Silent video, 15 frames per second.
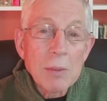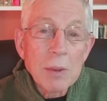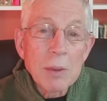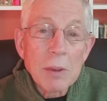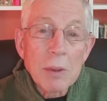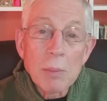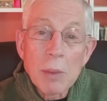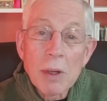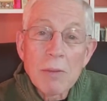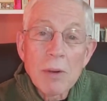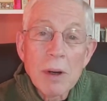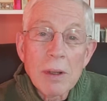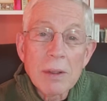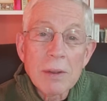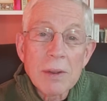But above
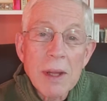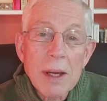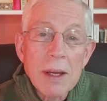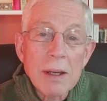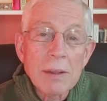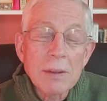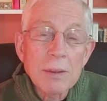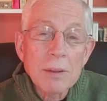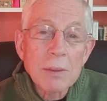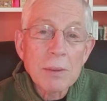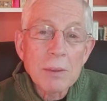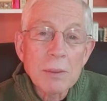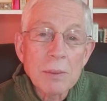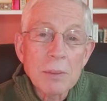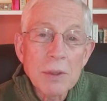all of that,
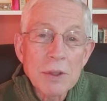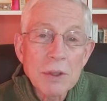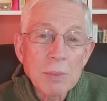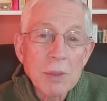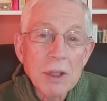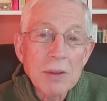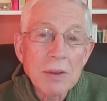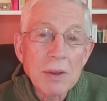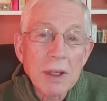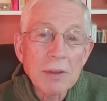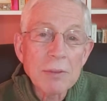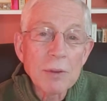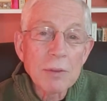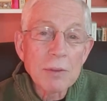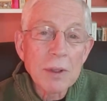we should be
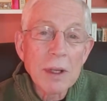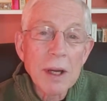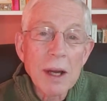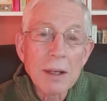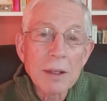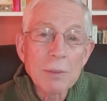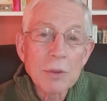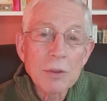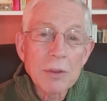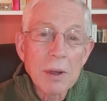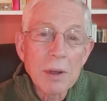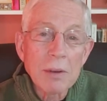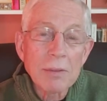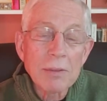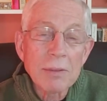thankful for God
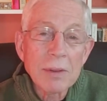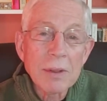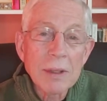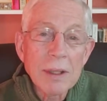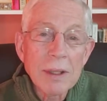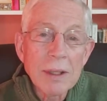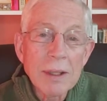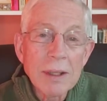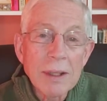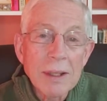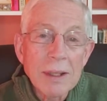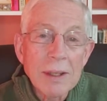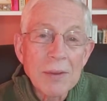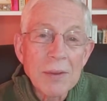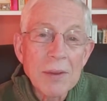Himself
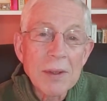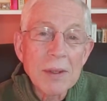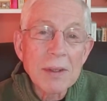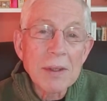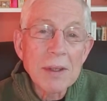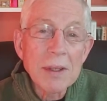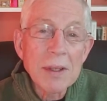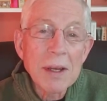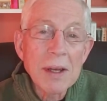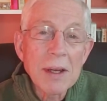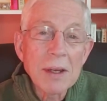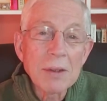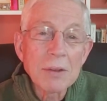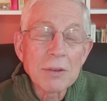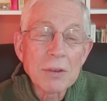and that He
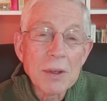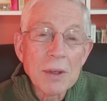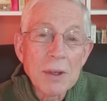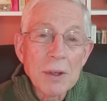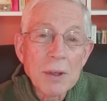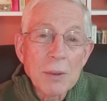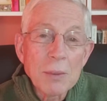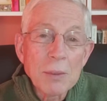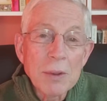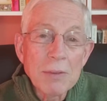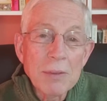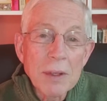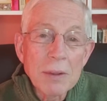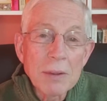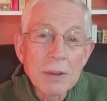has
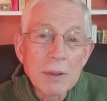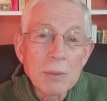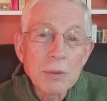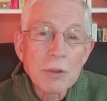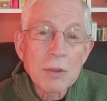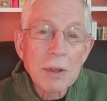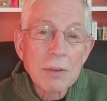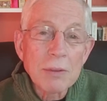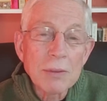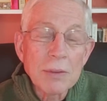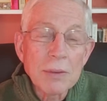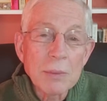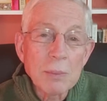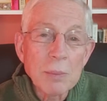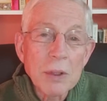revealed Himself
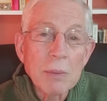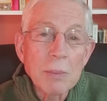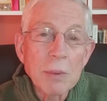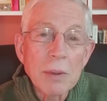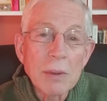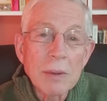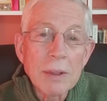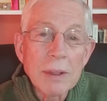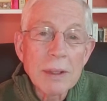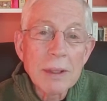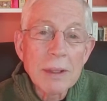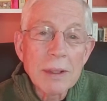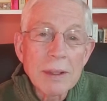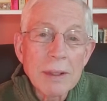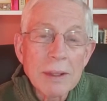to people
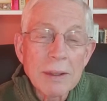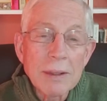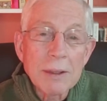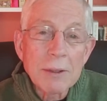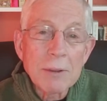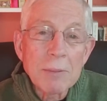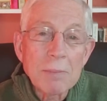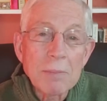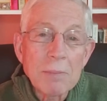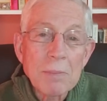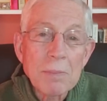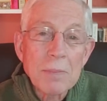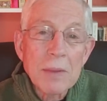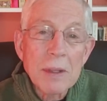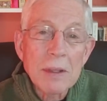
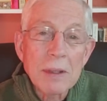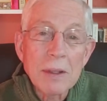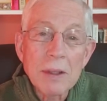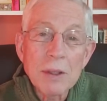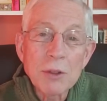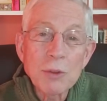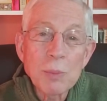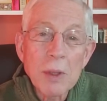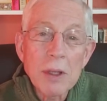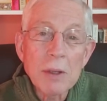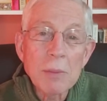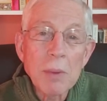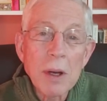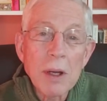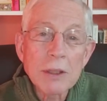and that He's made
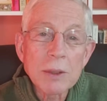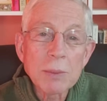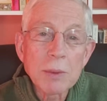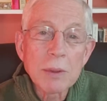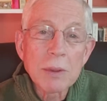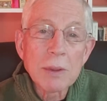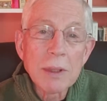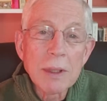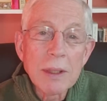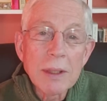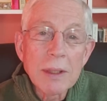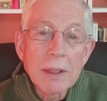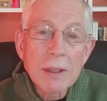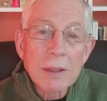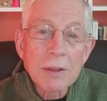it possible
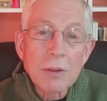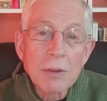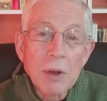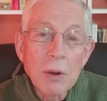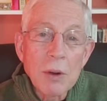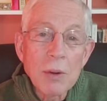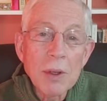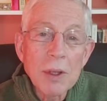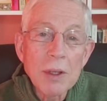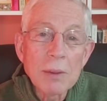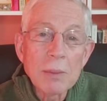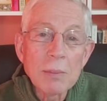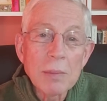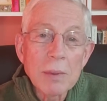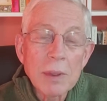to know
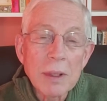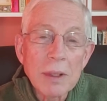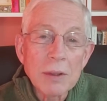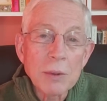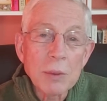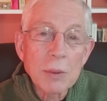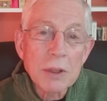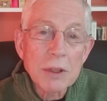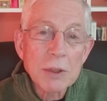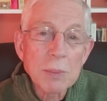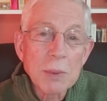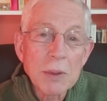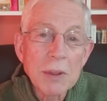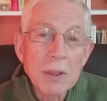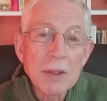Him and to
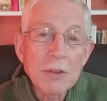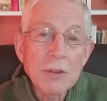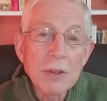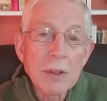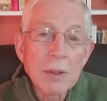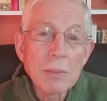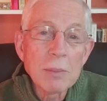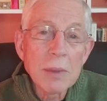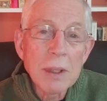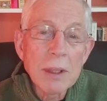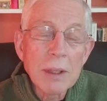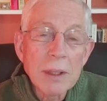experience Him